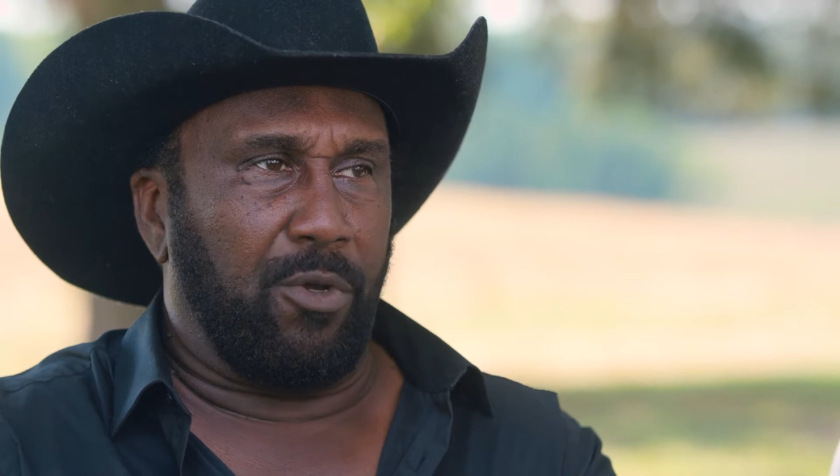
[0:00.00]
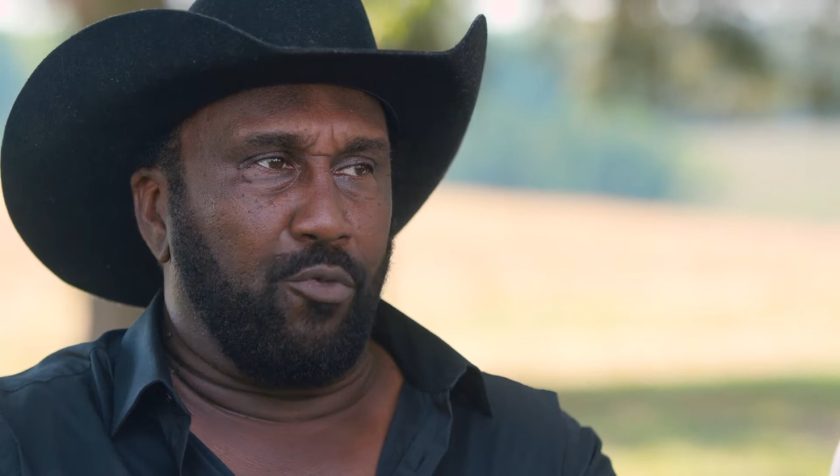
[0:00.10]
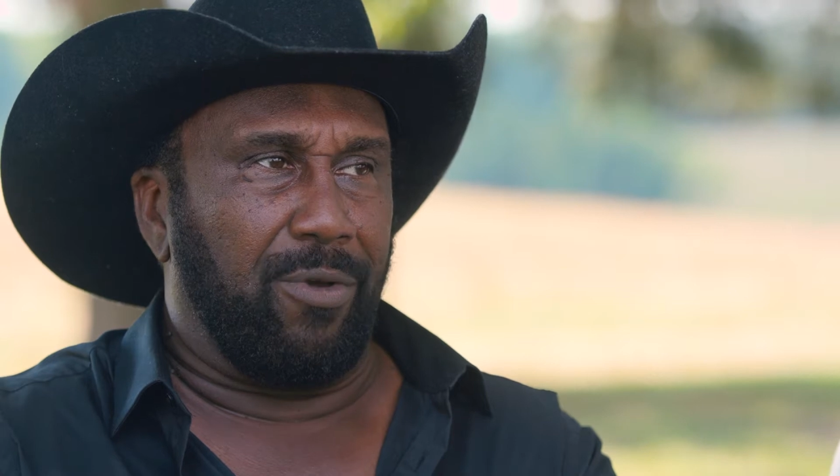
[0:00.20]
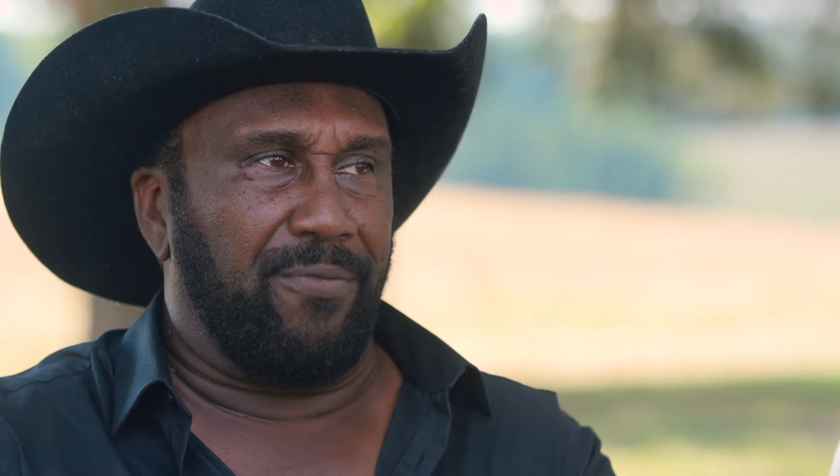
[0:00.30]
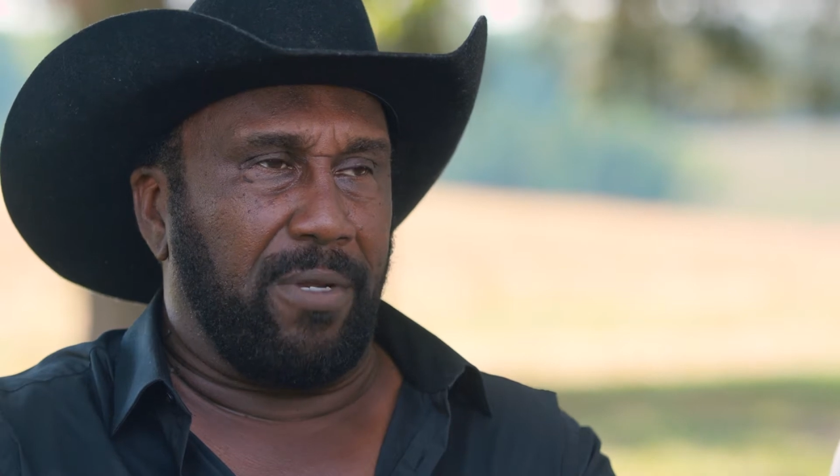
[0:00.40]

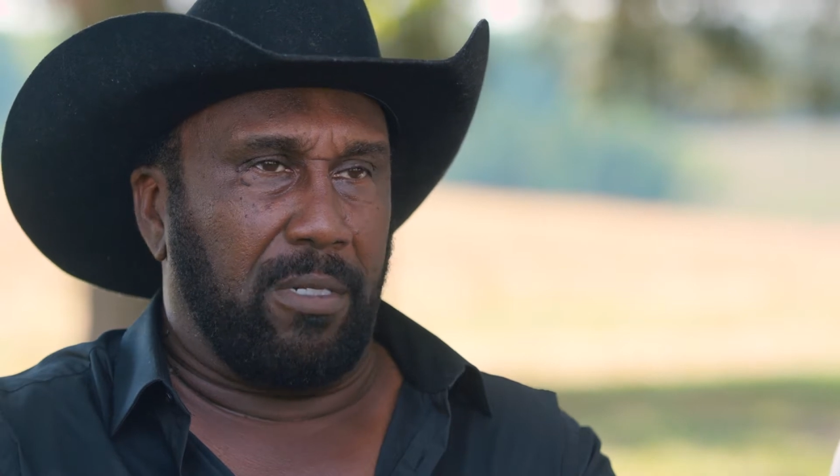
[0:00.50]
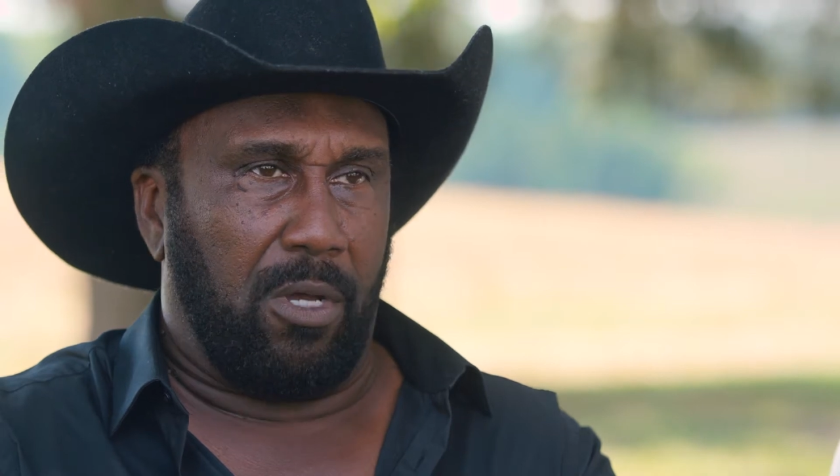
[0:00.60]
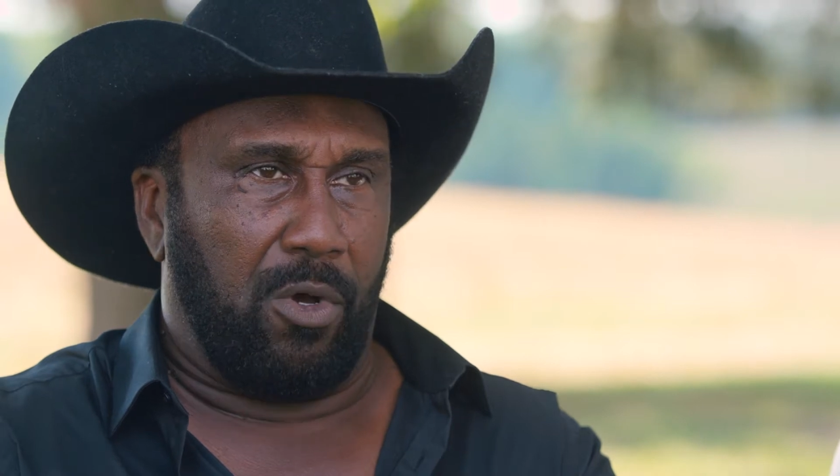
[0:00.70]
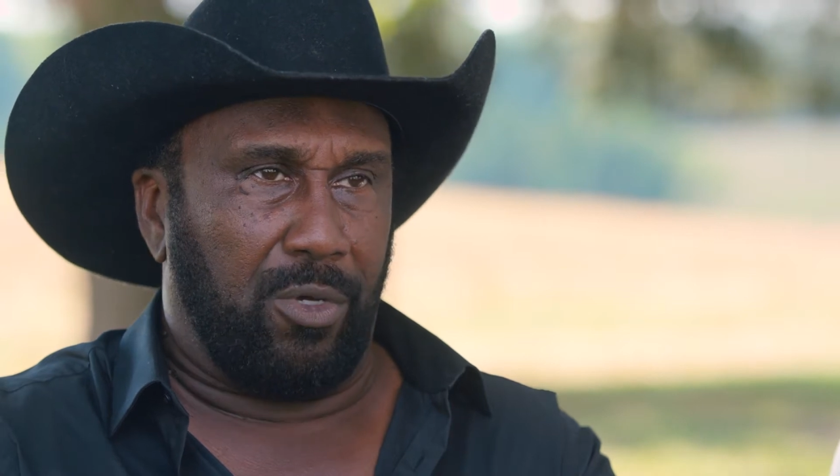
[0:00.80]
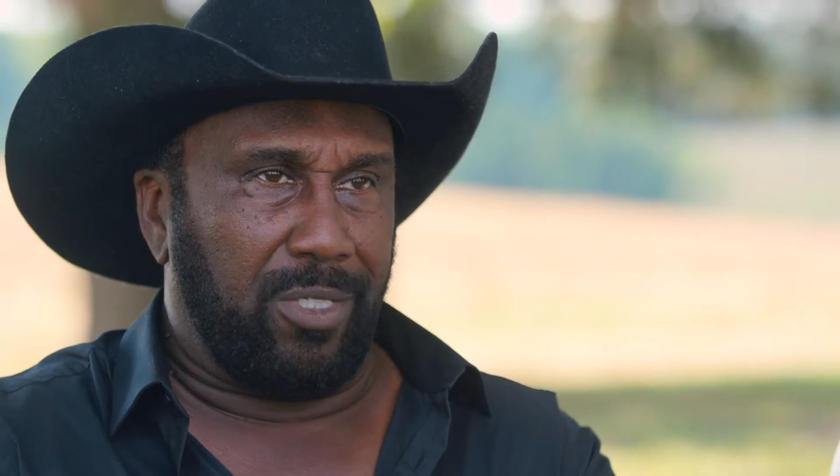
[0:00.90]
horrific
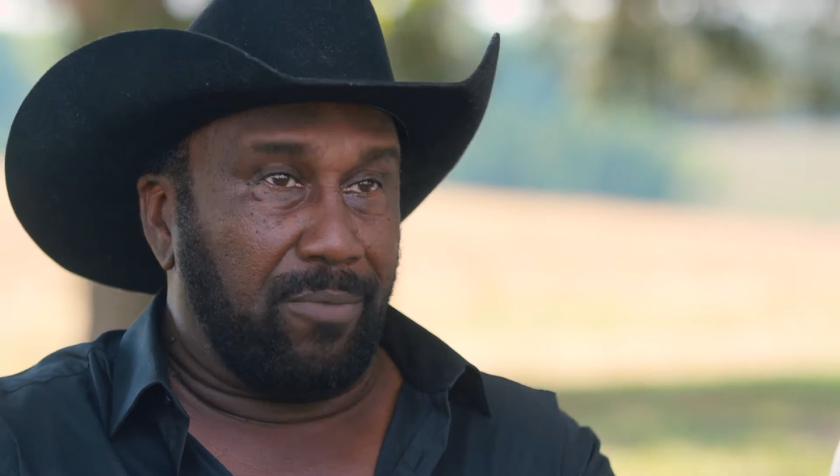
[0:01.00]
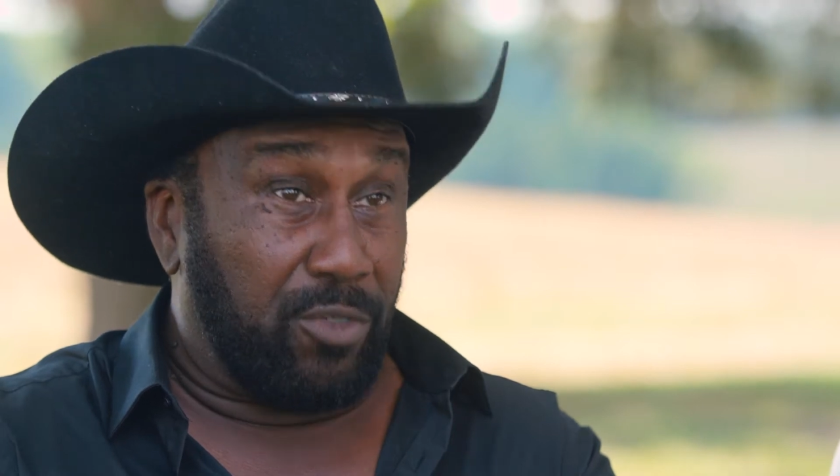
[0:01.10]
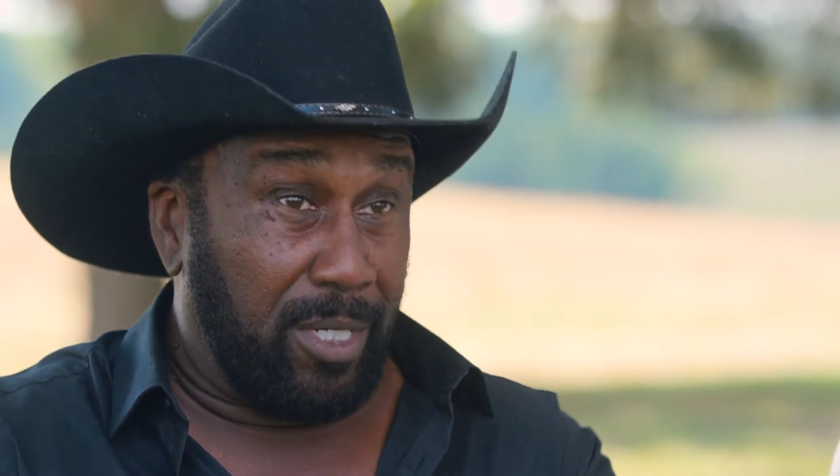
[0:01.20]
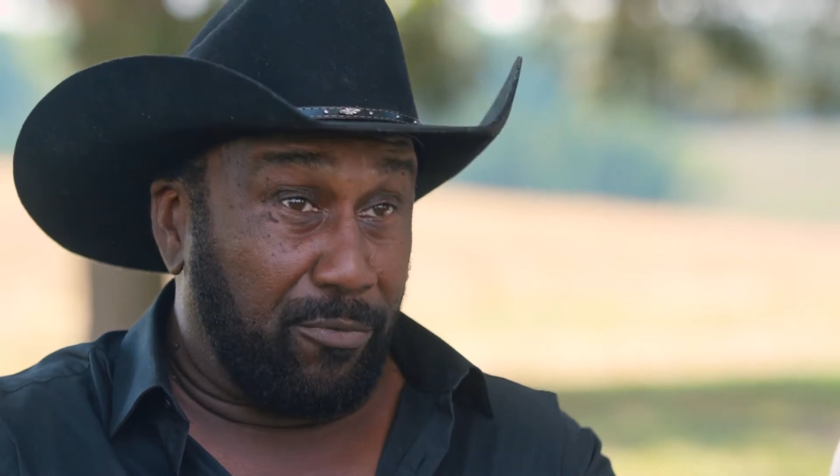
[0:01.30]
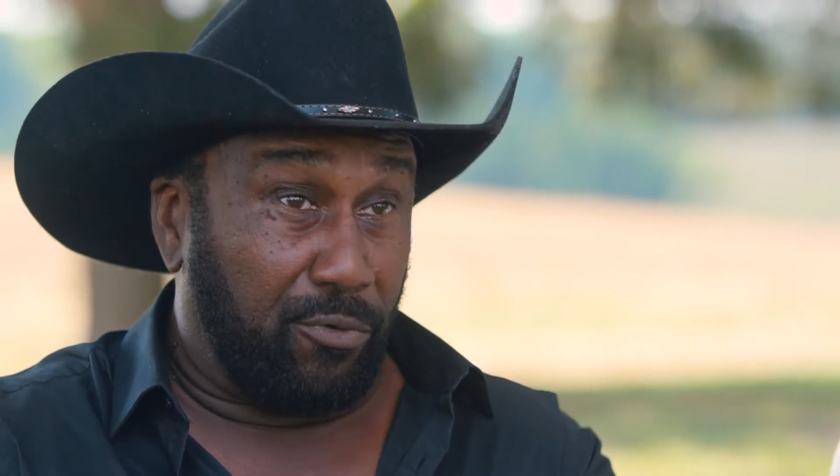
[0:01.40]
laws of
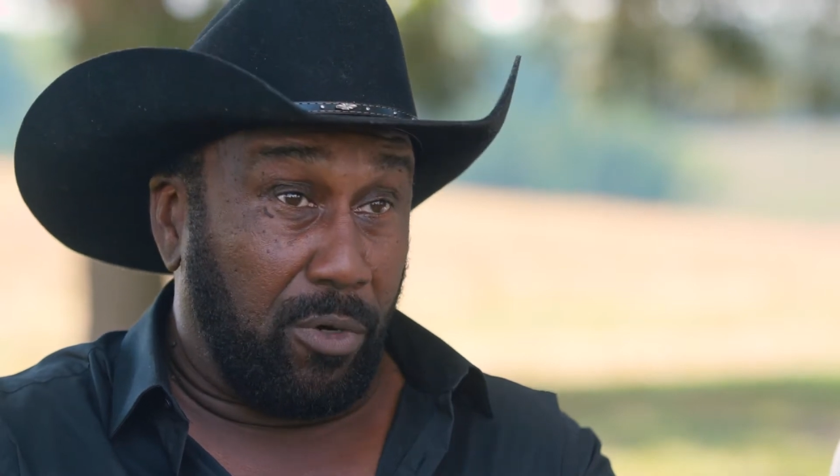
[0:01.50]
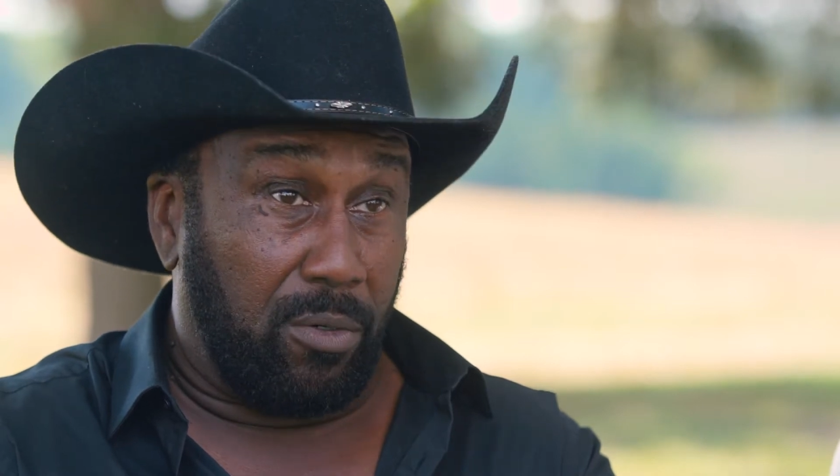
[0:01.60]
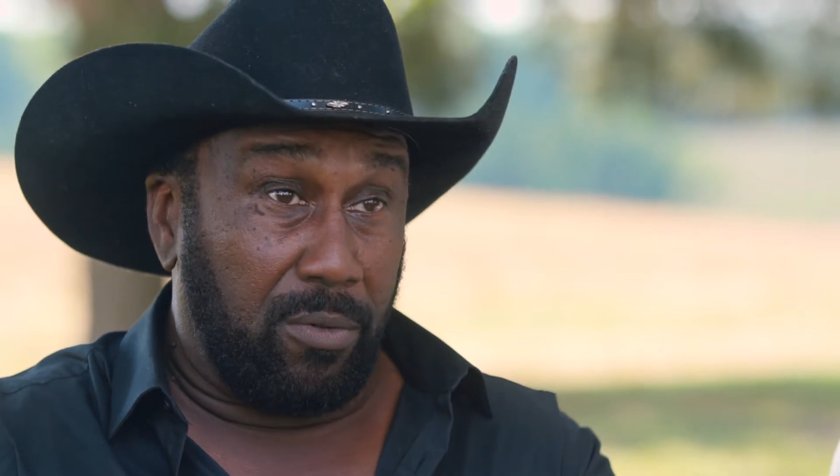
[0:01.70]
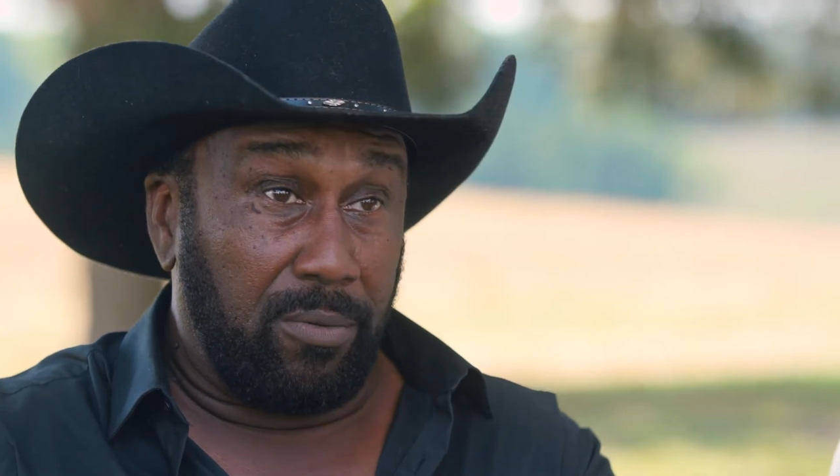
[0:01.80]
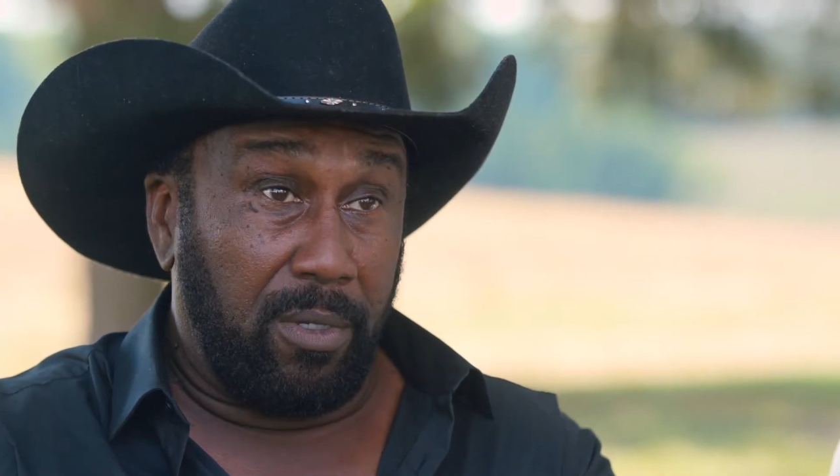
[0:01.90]
Jim Crow,